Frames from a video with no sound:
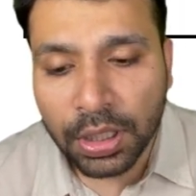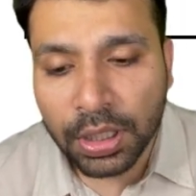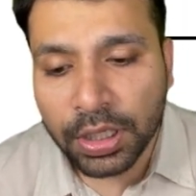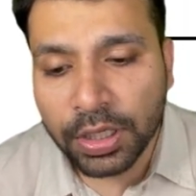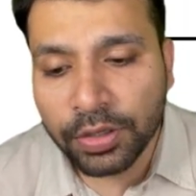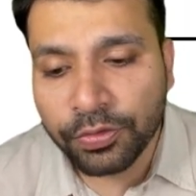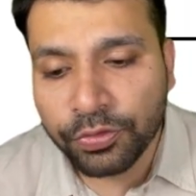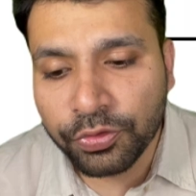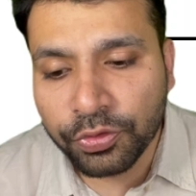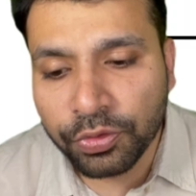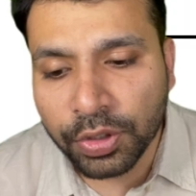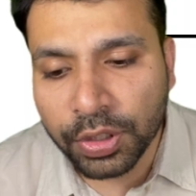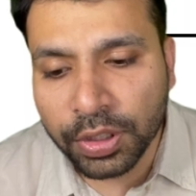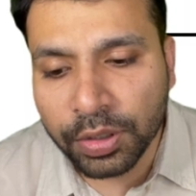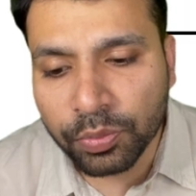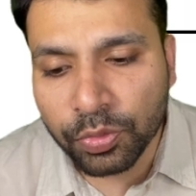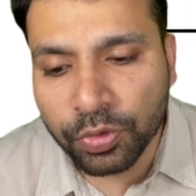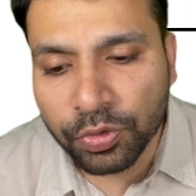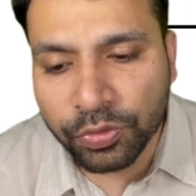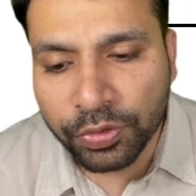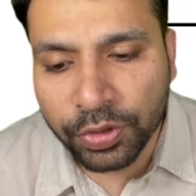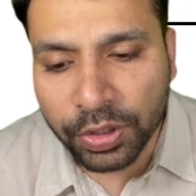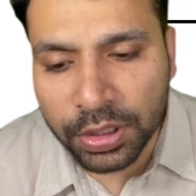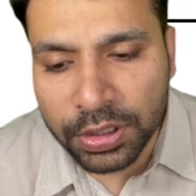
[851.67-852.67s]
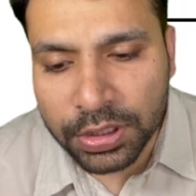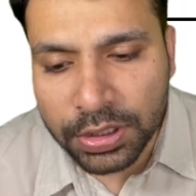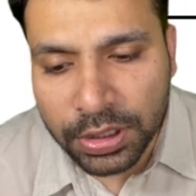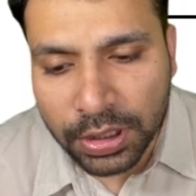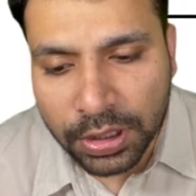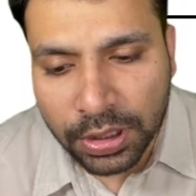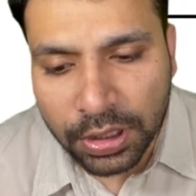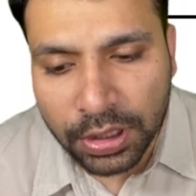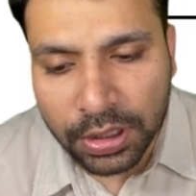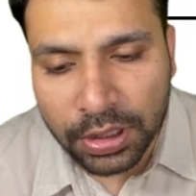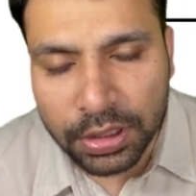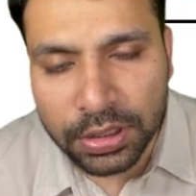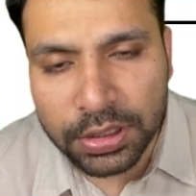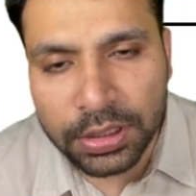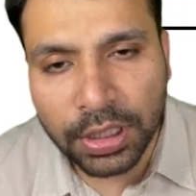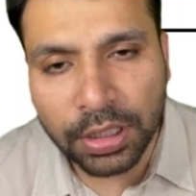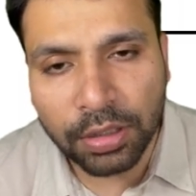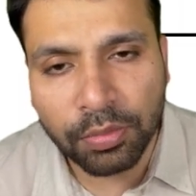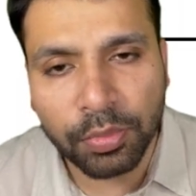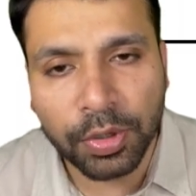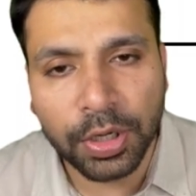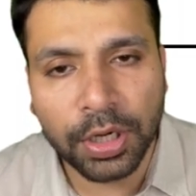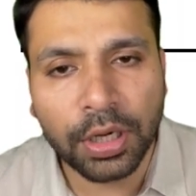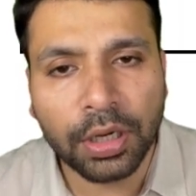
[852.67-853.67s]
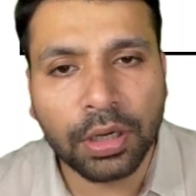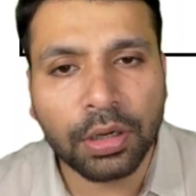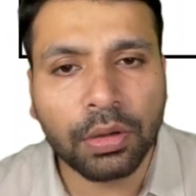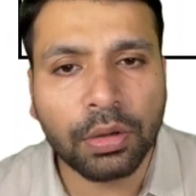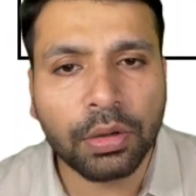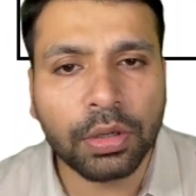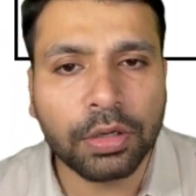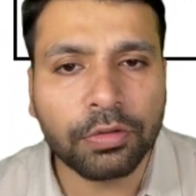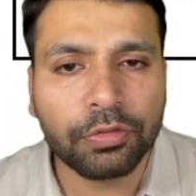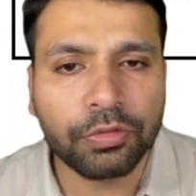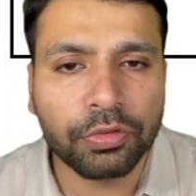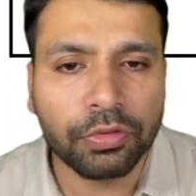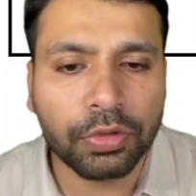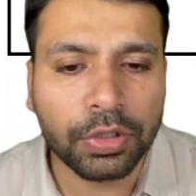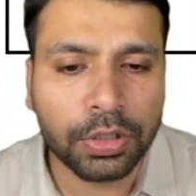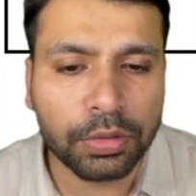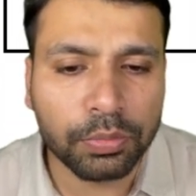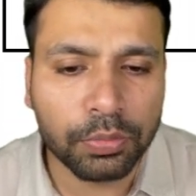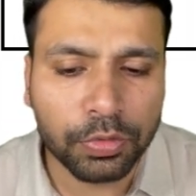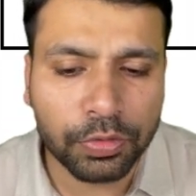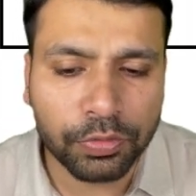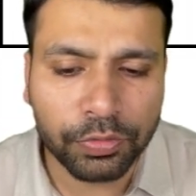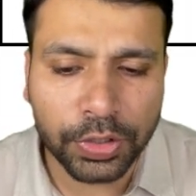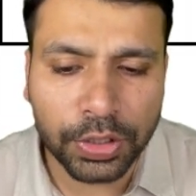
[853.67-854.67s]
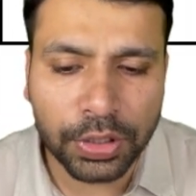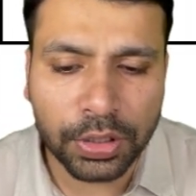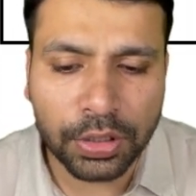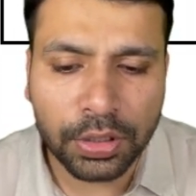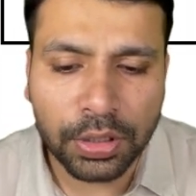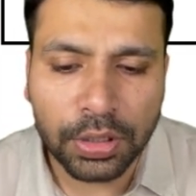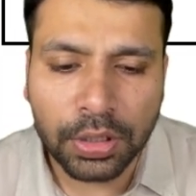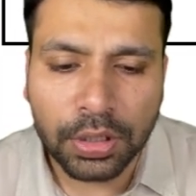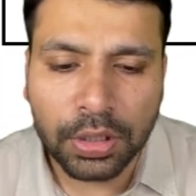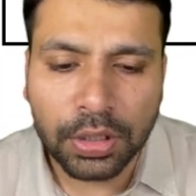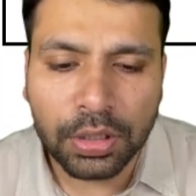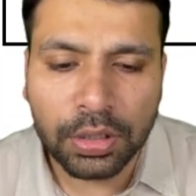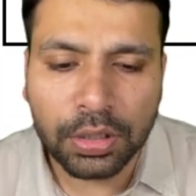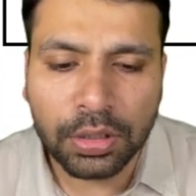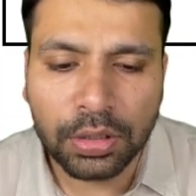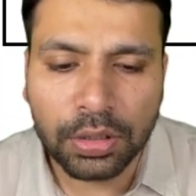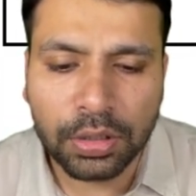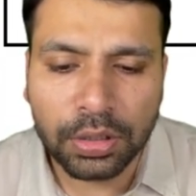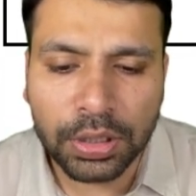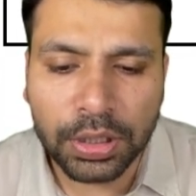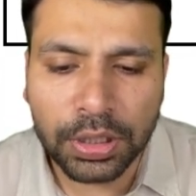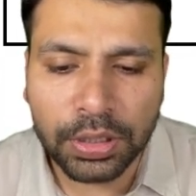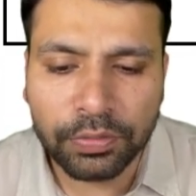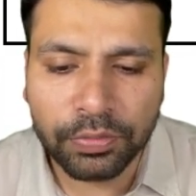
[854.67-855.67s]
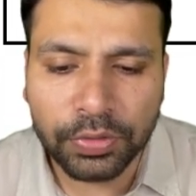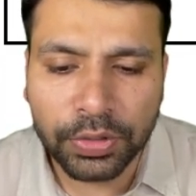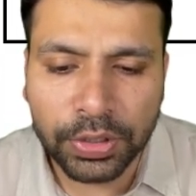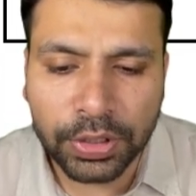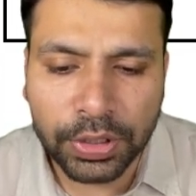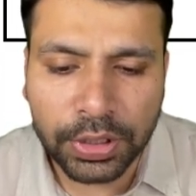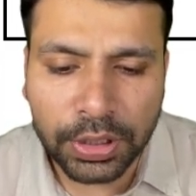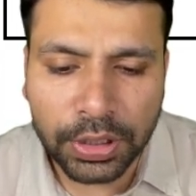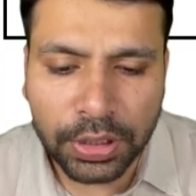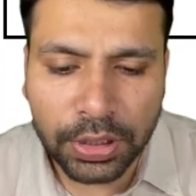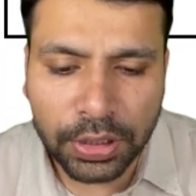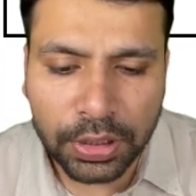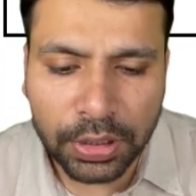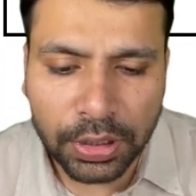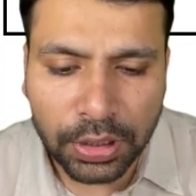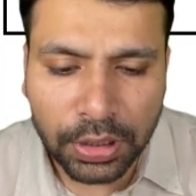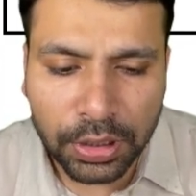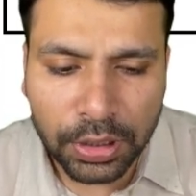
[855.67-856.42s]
If you are removing a single segment, or if you are removing even the